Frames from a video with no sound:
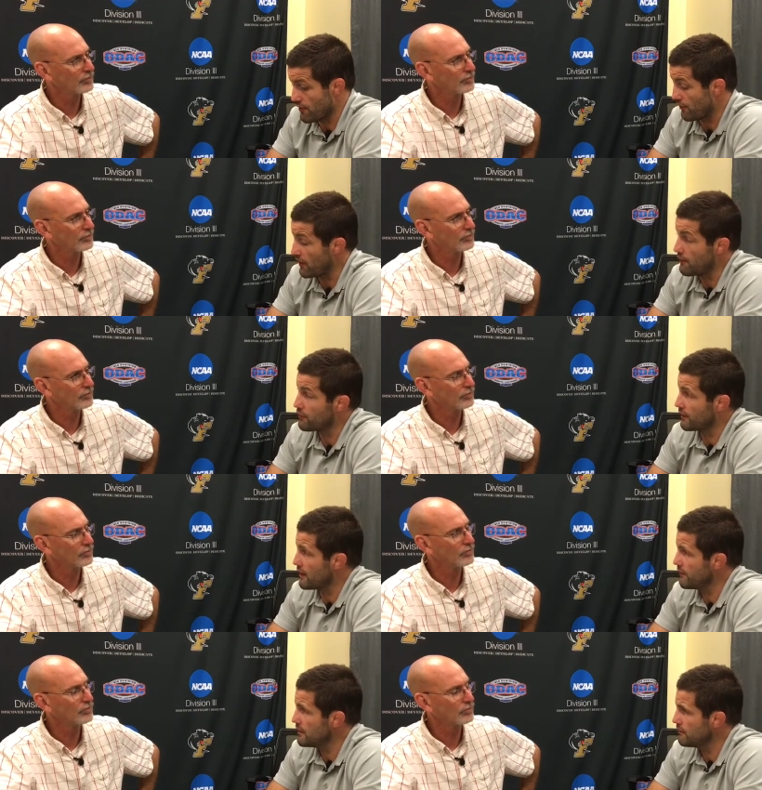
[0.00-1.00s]
Speaker 1: different levels of
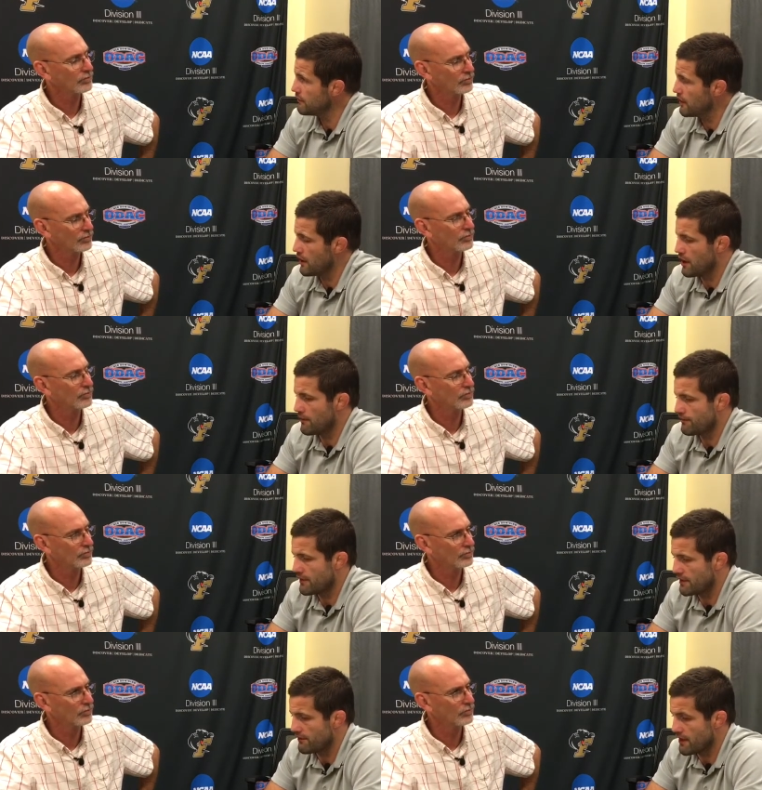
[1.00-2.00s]
giving. Um,
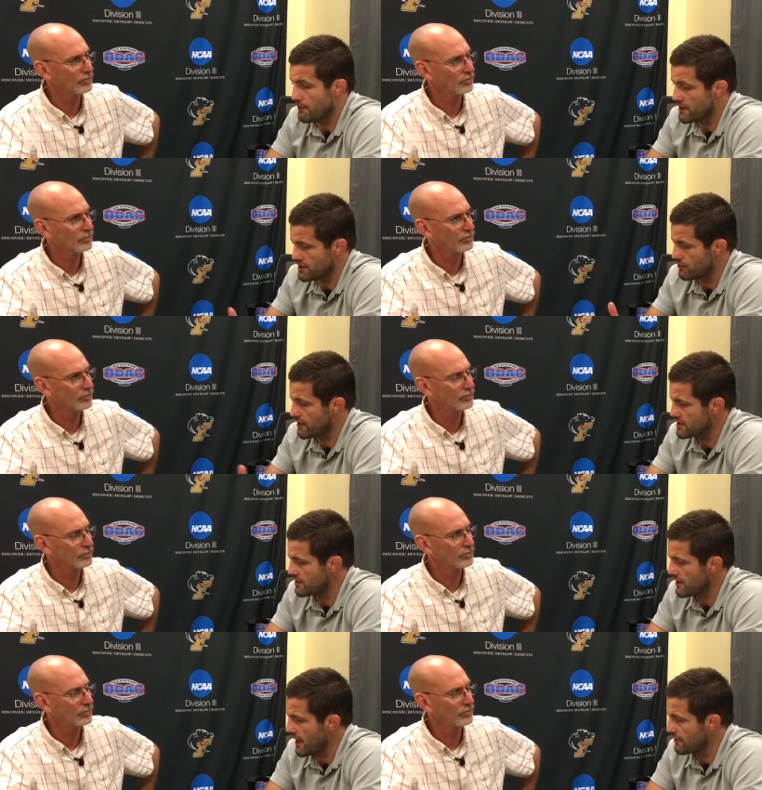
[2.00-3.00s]
and if anybody's interested
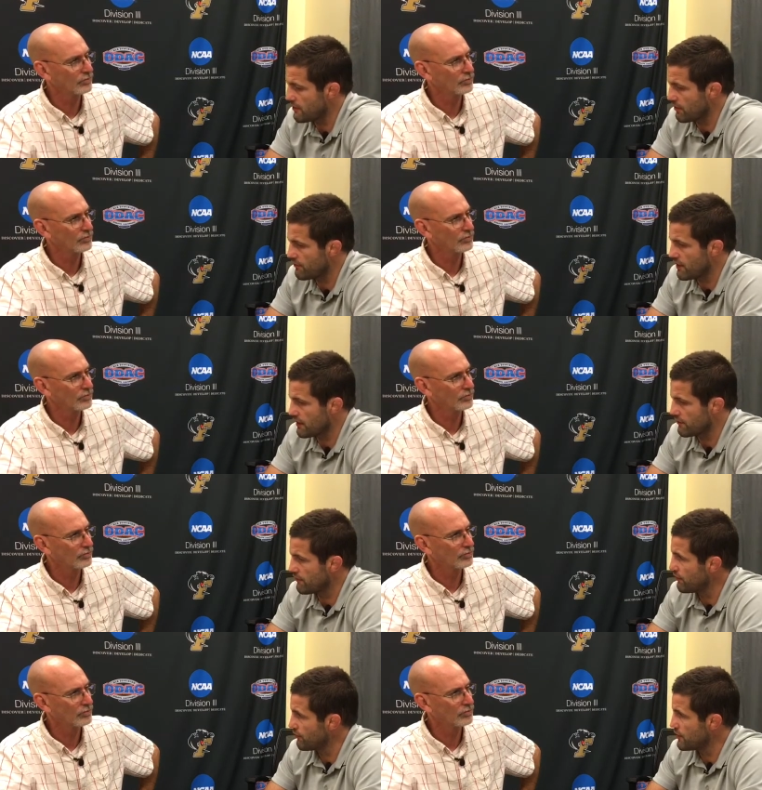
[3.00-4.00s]
in that, you know, they can
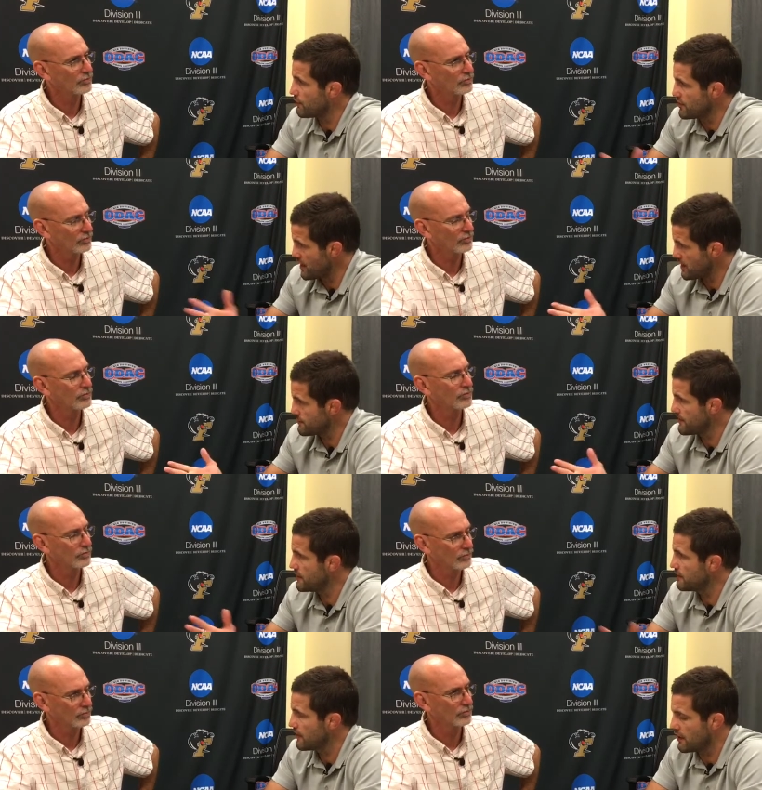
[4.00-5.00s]
feel free to reach out to me.
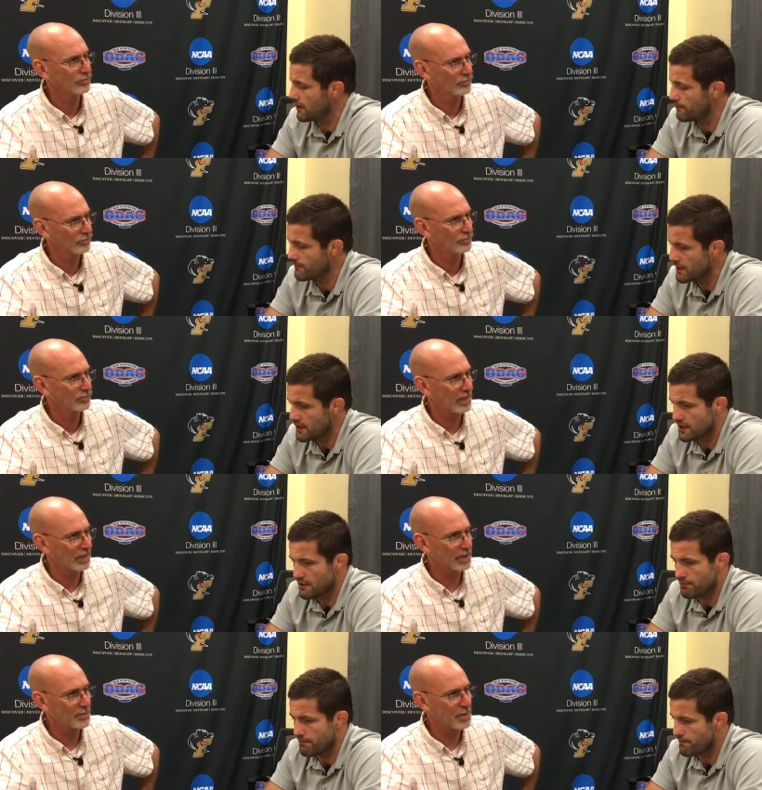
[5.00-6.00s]
Um,
Speaker 2: How to
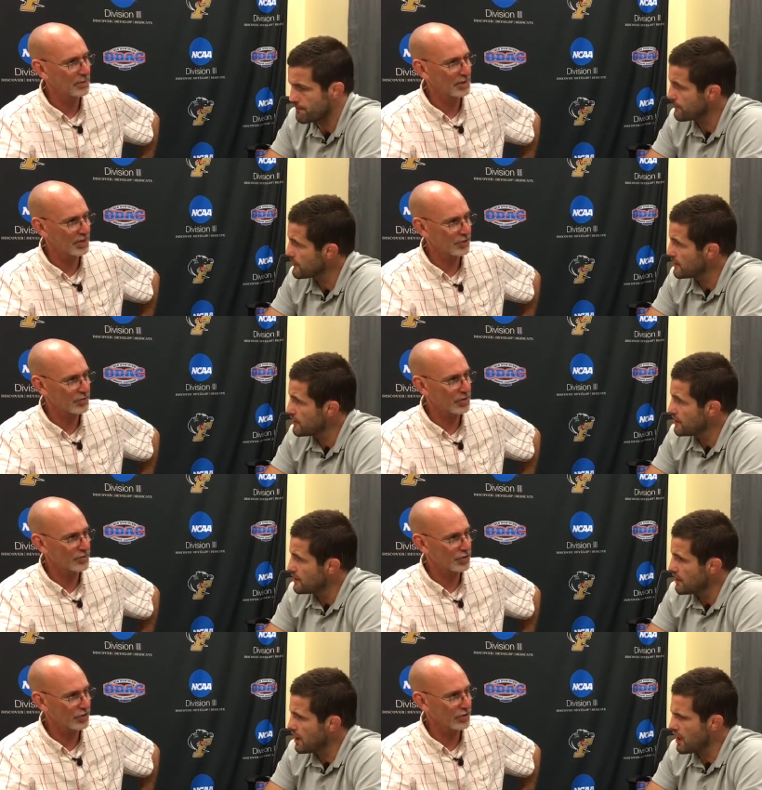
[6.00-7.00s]
get people get in touch with you?
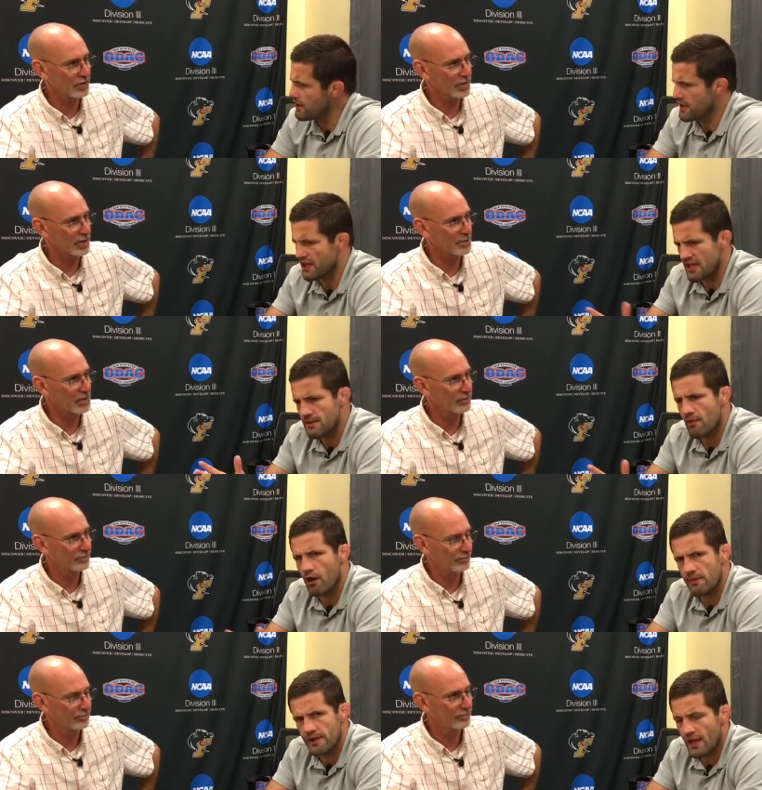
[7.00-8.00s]
Just uh, they, they can email
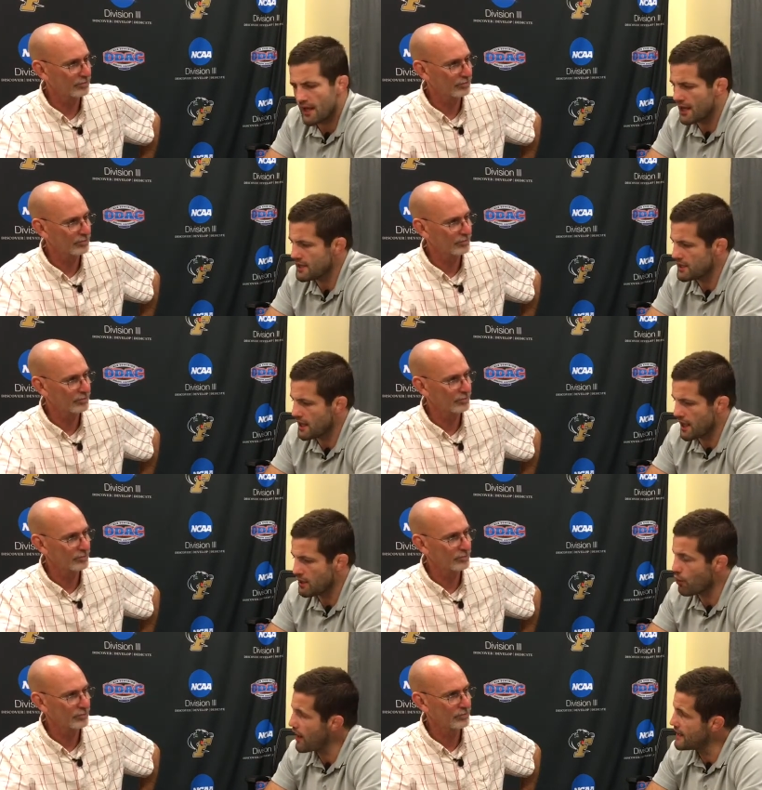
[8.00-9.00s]
Speaker 1: me. Yeah, n
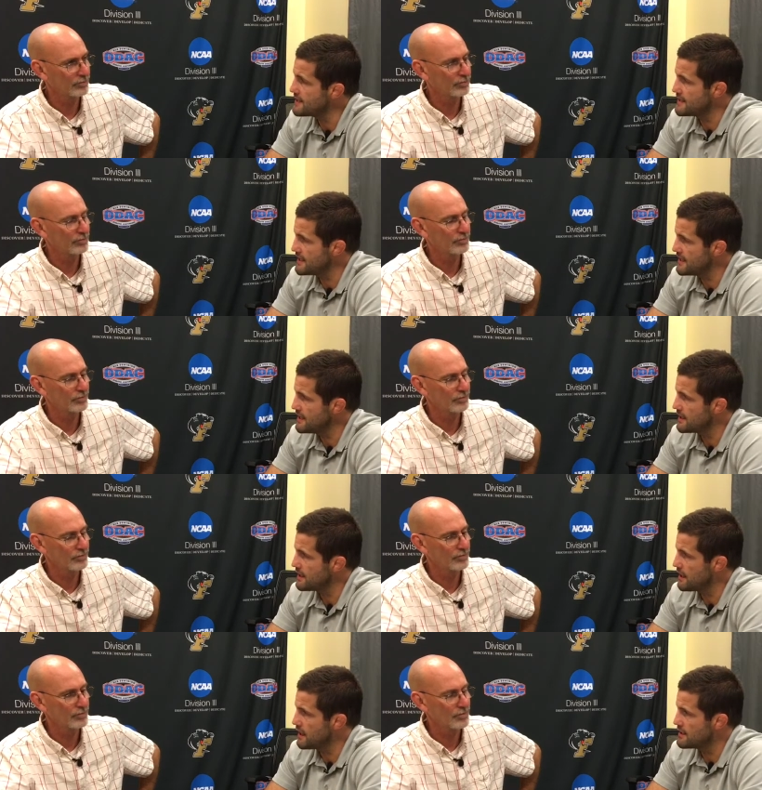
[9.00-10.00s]
n y e t
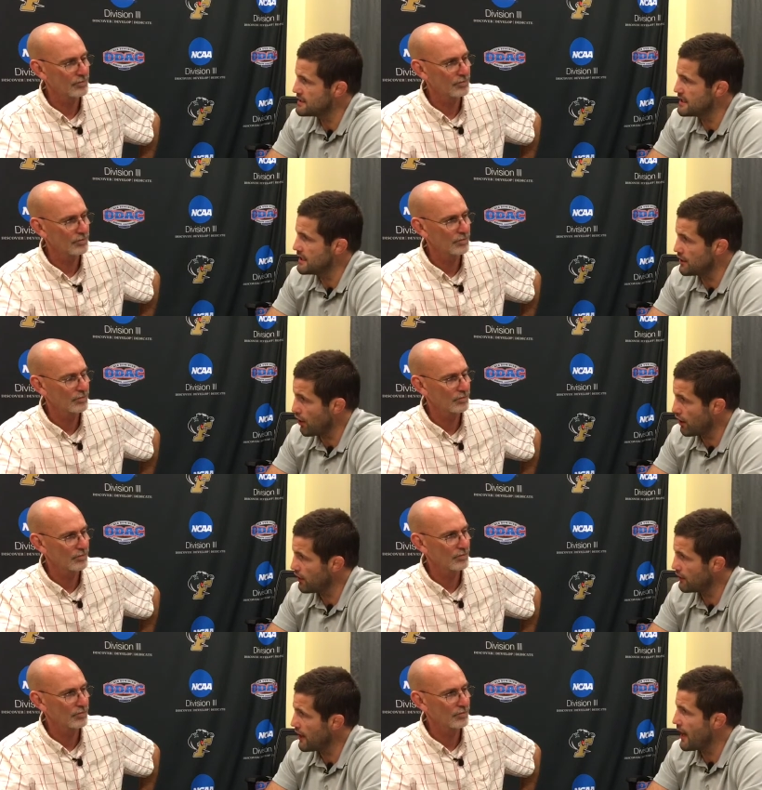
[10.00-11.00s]
uh, z e
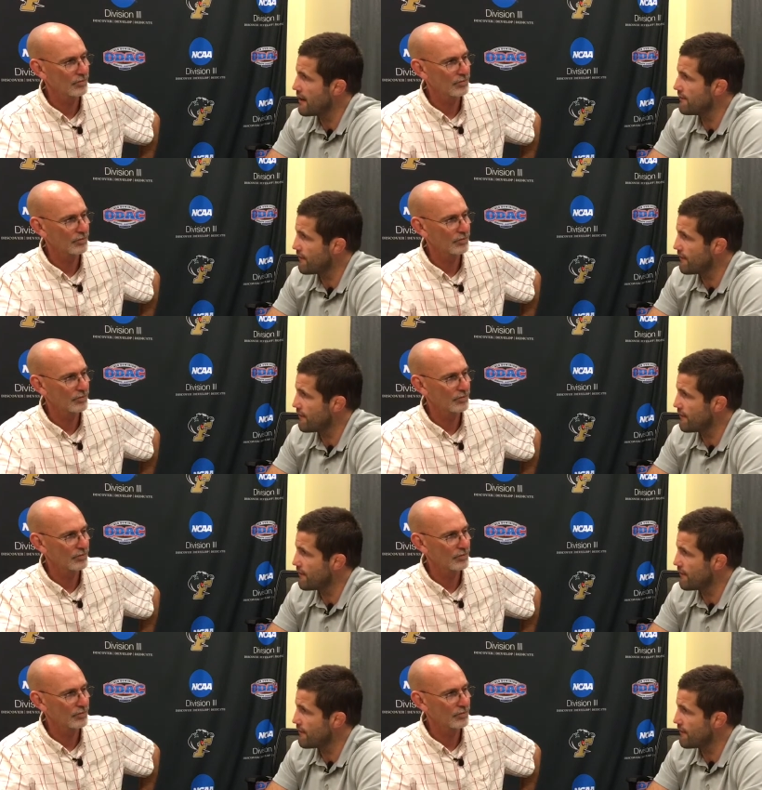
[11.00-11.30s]
r at